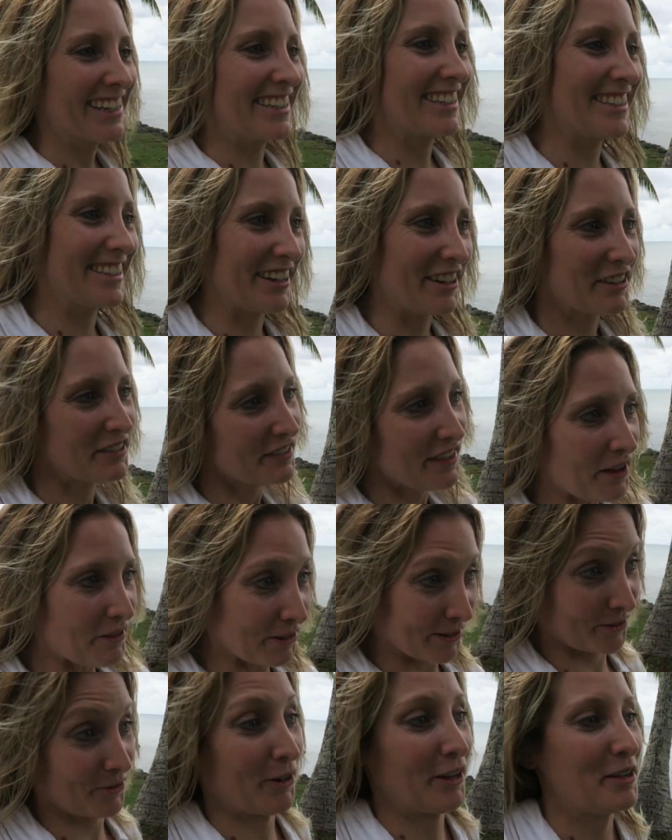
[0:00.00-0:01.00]
So that
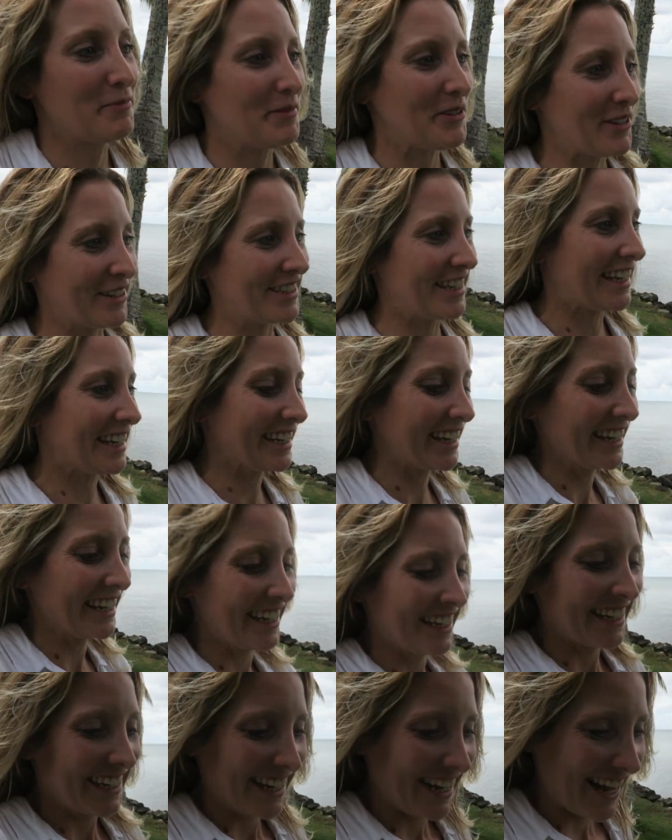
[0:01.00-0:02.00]
was quite amusing.
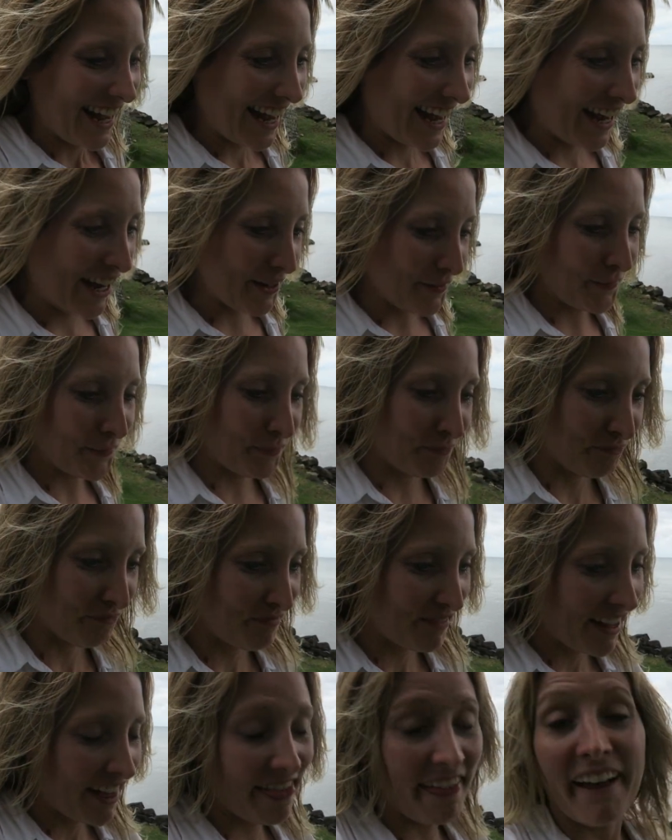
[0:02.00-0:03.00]

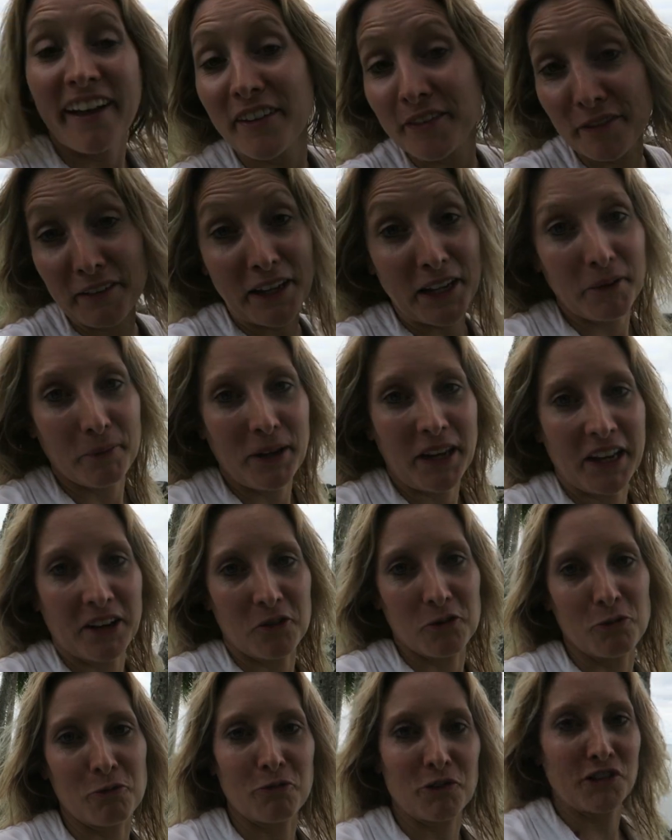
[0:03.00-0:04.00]
Thankfully, we can
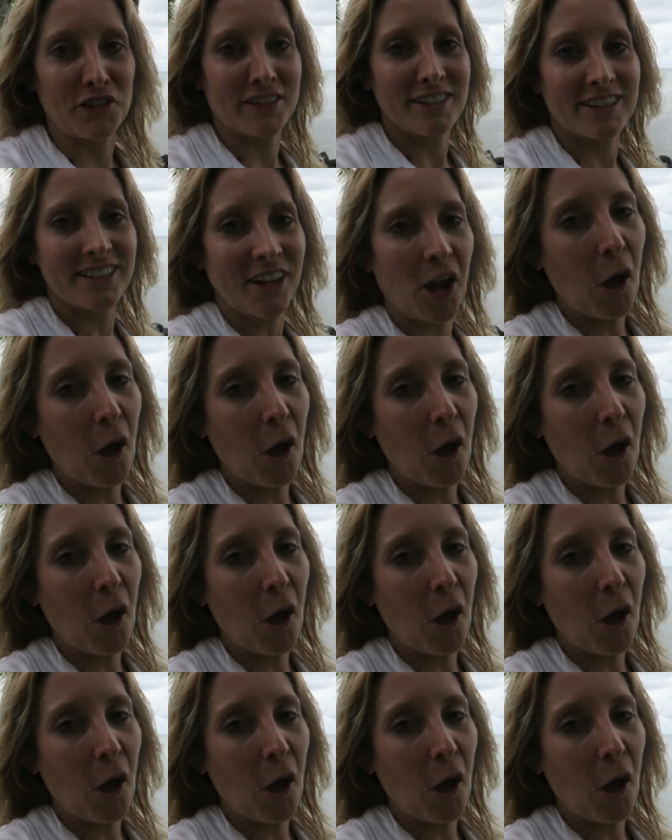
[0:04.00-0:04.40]
all just